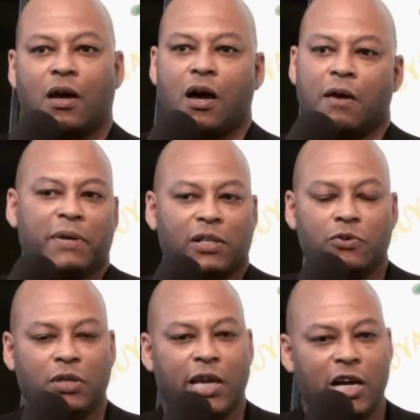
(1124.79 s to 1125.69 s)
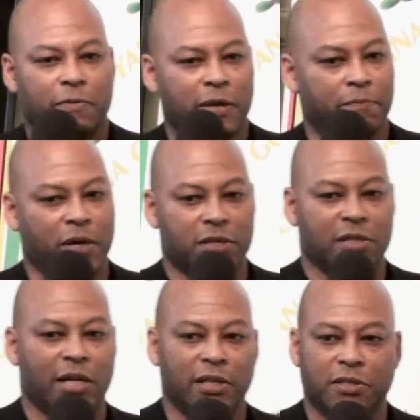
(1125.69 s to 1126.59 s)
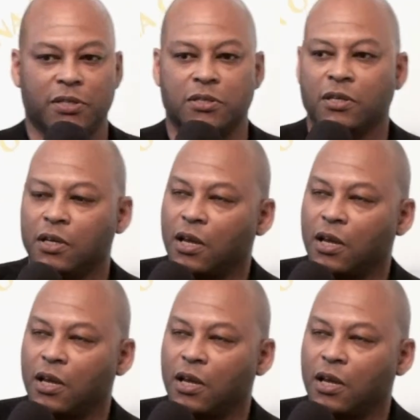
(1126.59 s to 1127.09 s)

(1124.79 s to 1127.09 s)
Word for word: um, including Caribbean personalities.